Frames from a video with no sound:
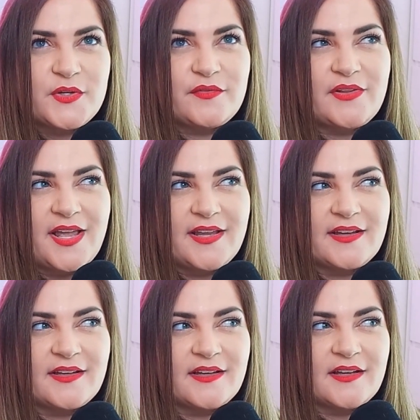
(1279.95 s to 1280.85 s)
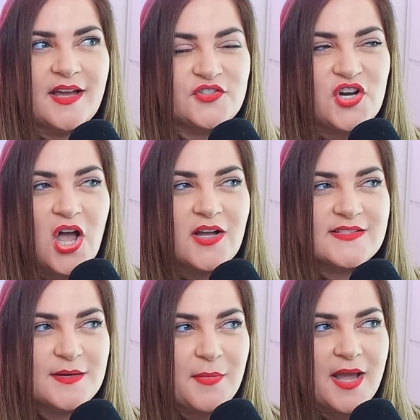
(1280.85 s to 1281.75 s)
it sort of like
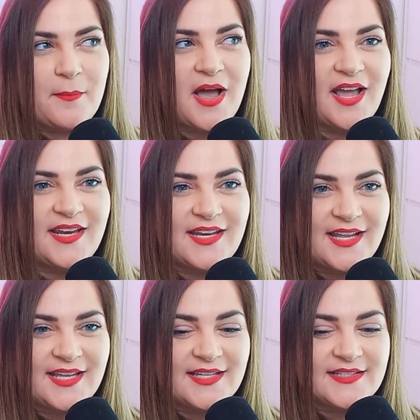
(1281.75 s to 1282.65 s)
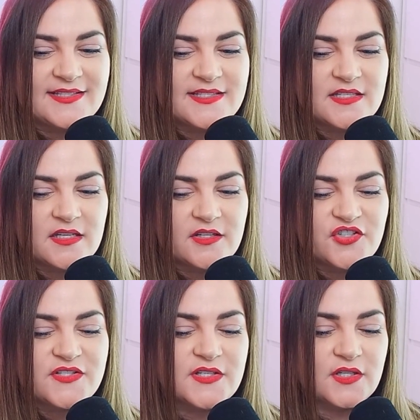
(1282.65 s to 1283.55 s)
jogs in my mind is
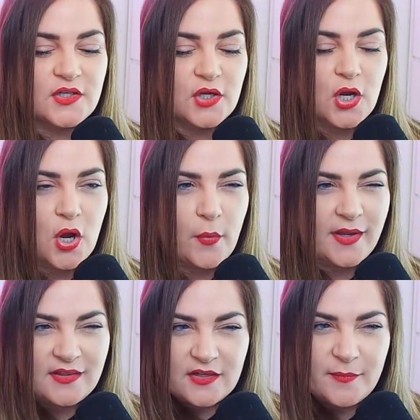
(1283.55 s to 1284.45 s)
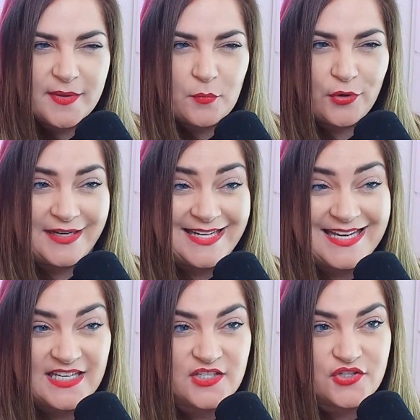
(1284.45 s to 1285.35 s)
just going a little bit more
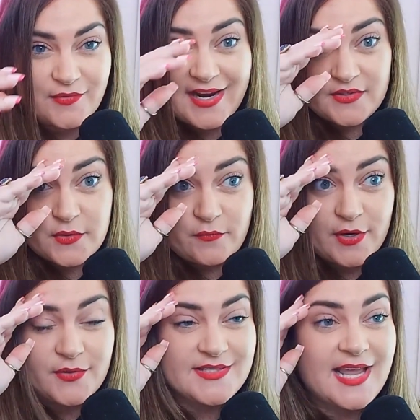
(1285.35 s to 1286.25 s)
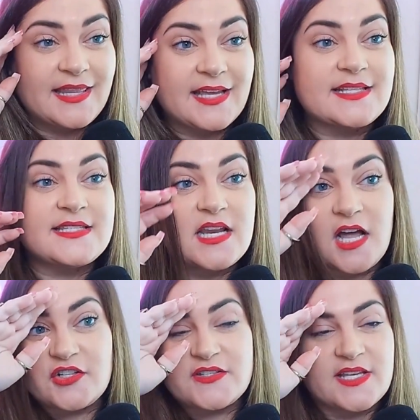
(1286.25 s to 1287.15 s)
niche, right? sort of what you're saying. Like it's
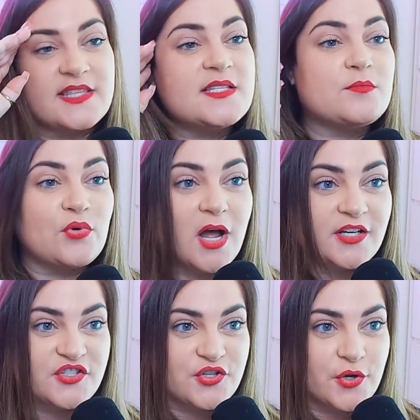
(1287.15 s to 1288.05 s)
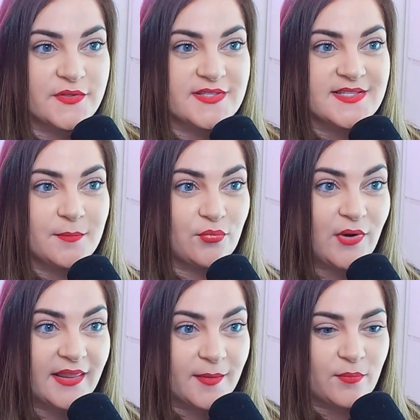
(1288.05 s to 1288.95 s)
not just like these broad strokes, this
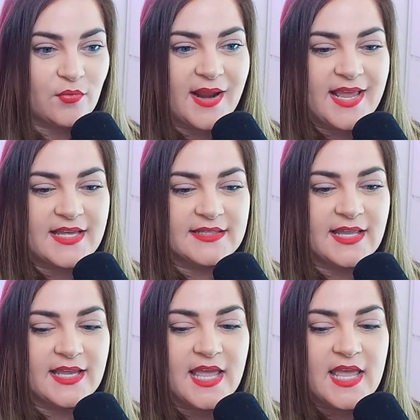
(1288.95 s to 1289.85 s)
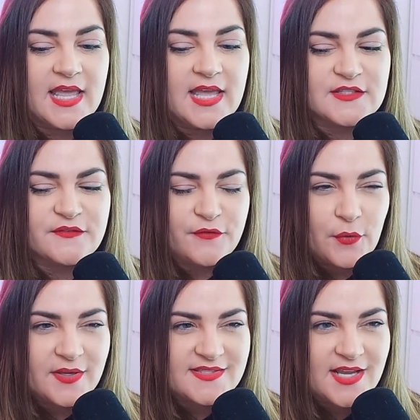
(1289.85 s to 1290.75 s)
umbrella brand. Like it's
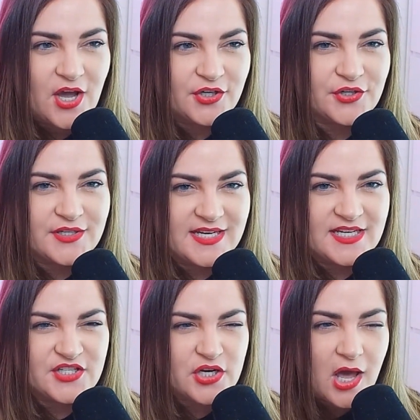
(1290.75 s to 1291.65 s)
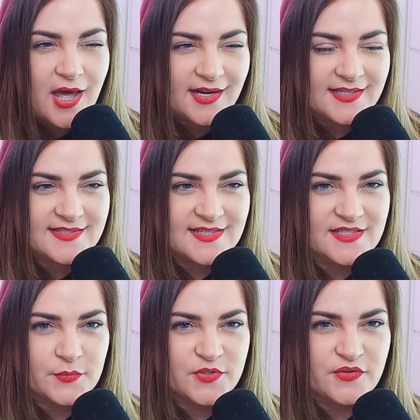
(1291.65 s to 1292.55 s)
focusing on your niche
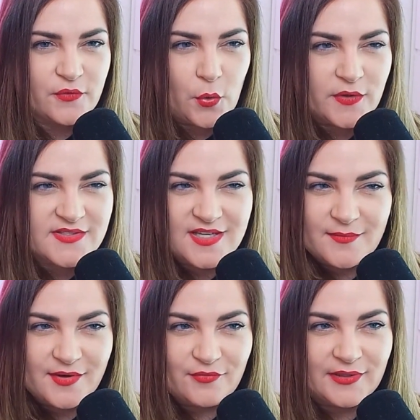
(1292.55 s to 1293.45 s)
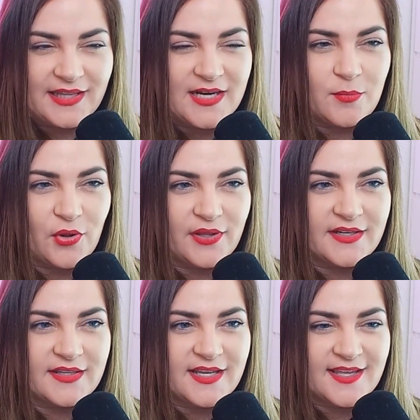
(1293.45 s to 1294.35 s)
audiences, which of course can be relatable
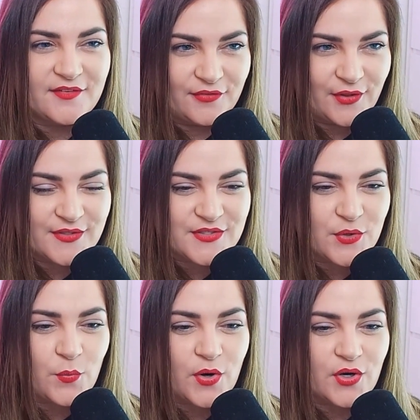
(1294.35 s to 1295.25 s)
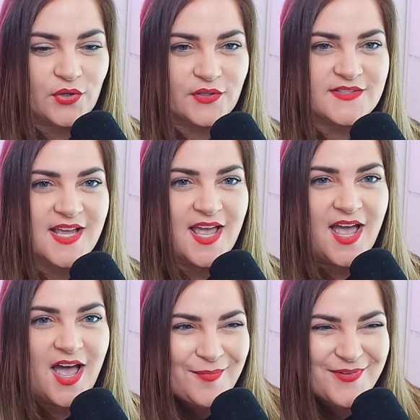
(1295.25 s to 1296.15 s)
in the influencer world.
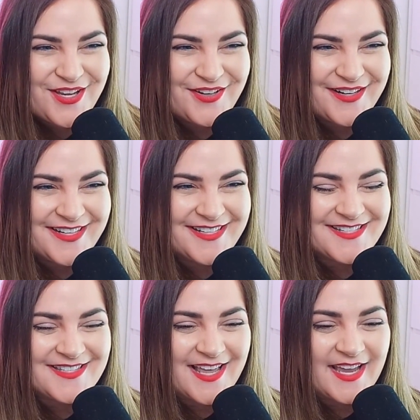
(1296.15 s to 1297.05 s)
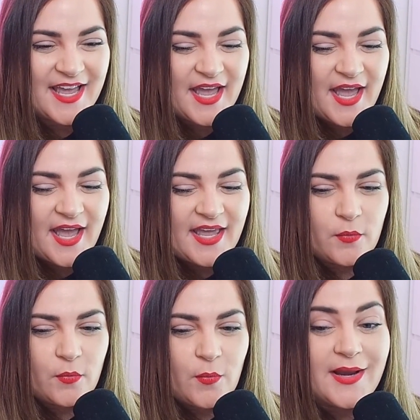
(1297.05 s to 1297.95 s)
I'm curious, like,
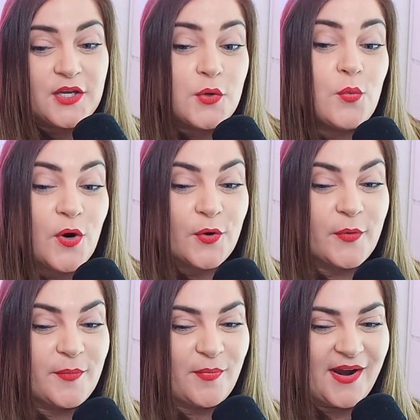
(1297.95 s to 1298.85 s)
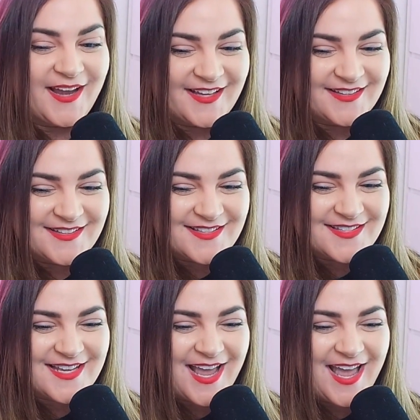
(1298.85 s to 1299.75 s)
when you work with
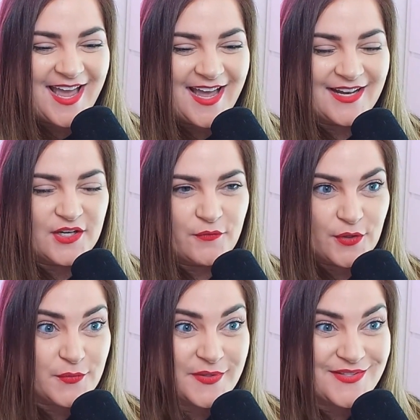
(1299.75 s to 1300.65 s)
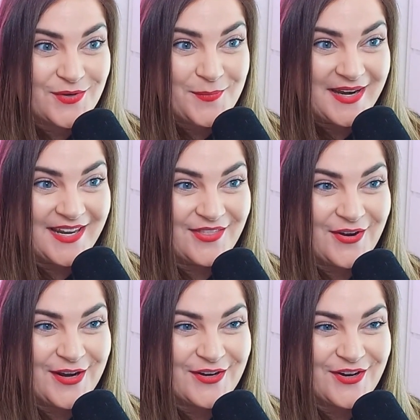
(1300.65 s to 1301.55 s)
brands and you've worked with so many
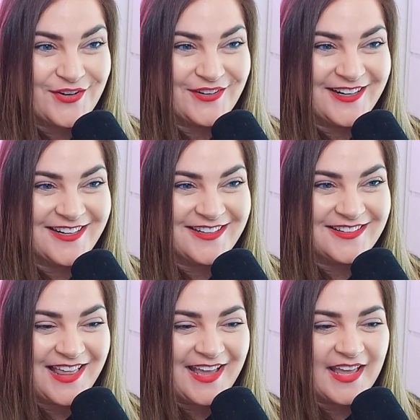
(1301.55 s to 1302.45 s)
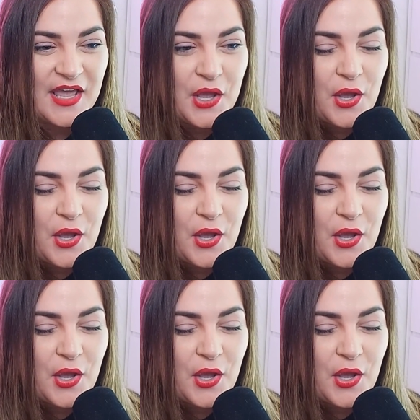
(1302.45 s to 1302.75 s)
throughout your career, like